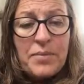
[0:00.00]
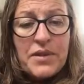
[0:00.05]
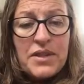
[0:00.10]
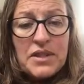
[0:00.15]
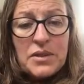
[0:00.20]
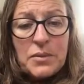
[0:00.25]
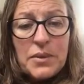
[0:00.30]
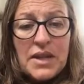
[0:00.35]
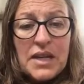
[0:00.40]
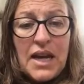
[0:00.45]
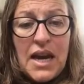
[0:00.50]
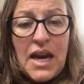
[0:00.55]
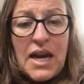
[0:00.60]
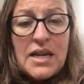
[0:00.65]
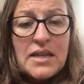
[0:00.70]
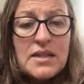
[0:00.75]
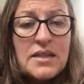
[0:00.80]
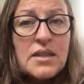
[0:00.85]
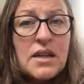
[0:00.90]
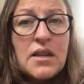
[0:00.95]
This
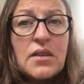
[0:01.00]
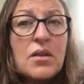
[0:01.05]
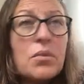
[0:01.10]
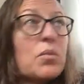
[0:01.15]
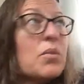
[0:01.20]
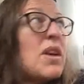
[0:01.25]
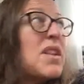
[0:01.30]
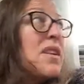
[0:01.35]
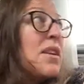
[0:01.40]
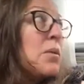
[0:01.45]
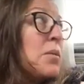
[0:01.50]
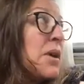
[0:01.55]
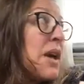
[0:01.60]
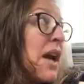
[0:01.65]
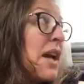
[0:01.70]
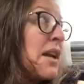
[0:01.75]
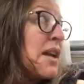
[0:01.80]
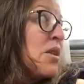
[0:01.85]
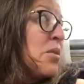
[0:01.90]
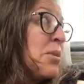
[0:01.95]
weekend, the weather,
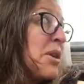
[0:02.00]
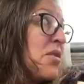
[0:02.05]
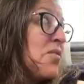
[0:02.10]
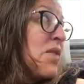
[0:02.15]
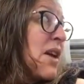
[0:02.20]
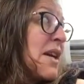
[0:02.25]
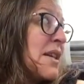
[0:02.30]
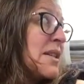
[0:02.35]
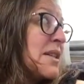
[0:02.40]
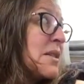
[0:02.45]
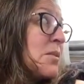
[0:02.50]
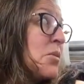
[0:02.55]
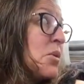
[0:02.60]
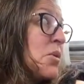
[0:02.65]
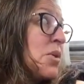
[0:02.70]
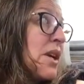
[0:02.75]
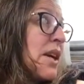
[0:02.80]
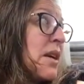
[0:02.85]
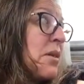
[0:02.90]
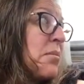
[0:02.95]
we had a little bit of rain this
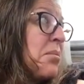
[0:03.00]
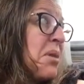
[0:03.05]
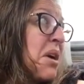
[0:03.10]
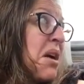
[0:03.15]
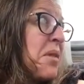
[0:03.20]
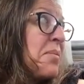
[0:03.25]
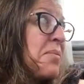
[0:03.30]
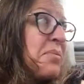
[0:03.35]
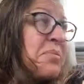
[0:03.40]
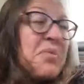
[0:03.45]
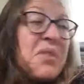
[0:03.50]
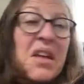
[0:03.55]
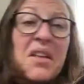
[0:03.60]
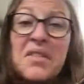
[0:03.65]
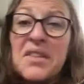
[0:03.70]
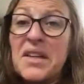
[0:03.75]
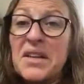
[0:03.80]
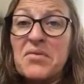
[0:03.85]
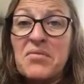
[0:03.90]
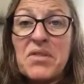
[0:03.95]
morning, but
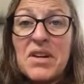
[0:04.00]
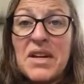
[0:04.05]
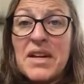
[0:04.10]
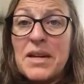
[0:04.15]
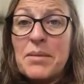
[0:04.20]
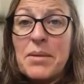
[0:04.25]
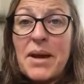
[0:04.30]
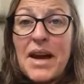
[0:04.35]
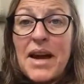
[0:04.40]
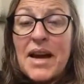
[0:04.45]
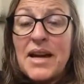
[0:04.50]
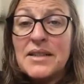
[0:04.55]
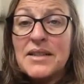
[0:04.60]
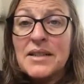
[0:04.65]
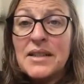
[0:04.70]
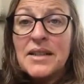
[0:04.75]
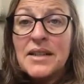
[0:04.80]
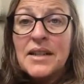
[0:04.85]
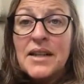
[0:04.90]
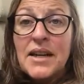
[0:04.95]
nothing really
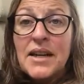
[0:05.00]
bad.